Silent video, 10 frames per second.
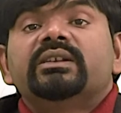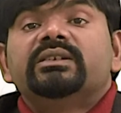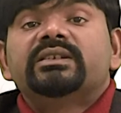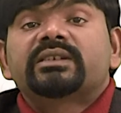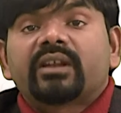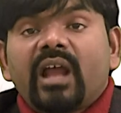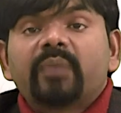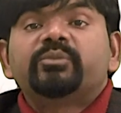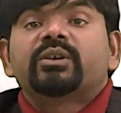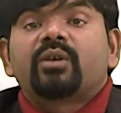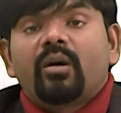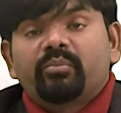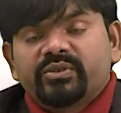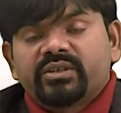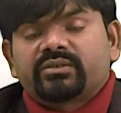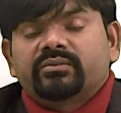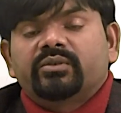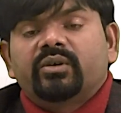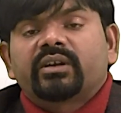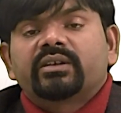describe the composition,
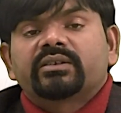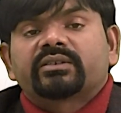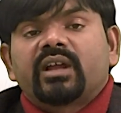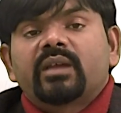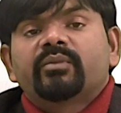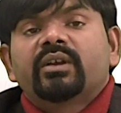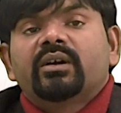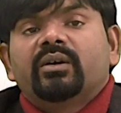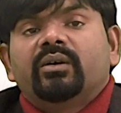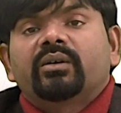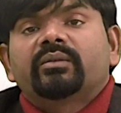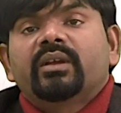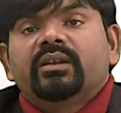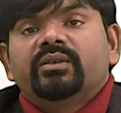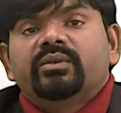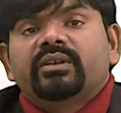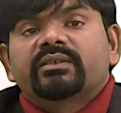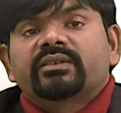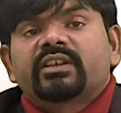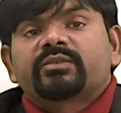okay, describe, or you can
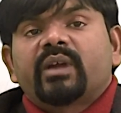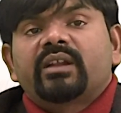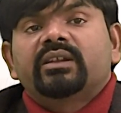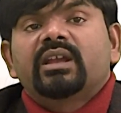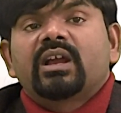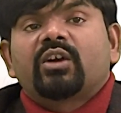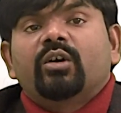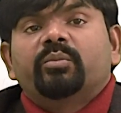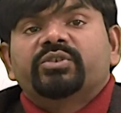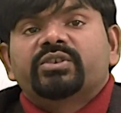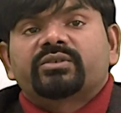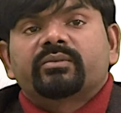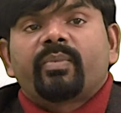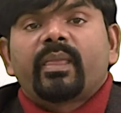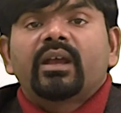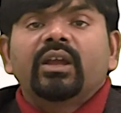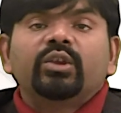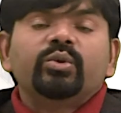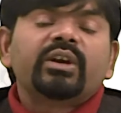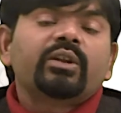say expand the composition.
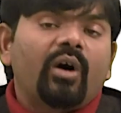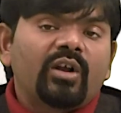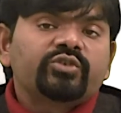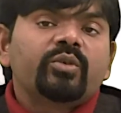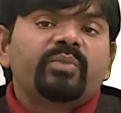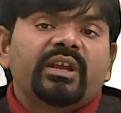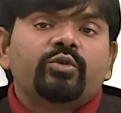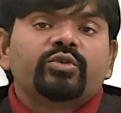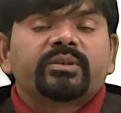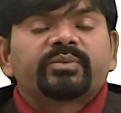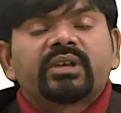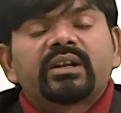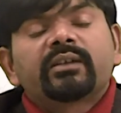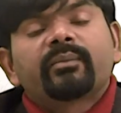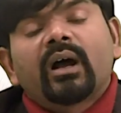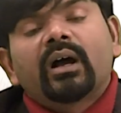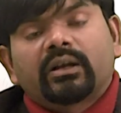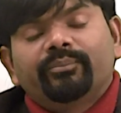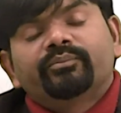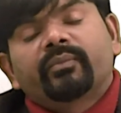You can also make use of certain,
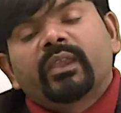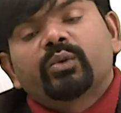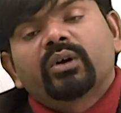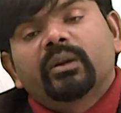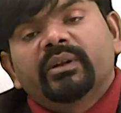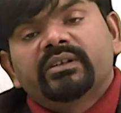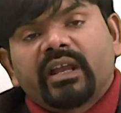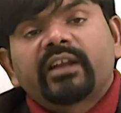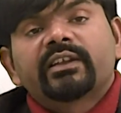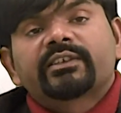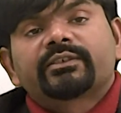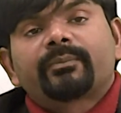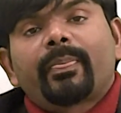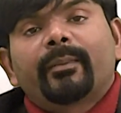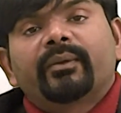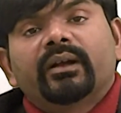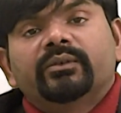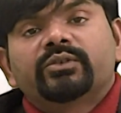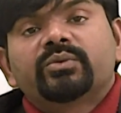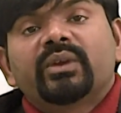techniques to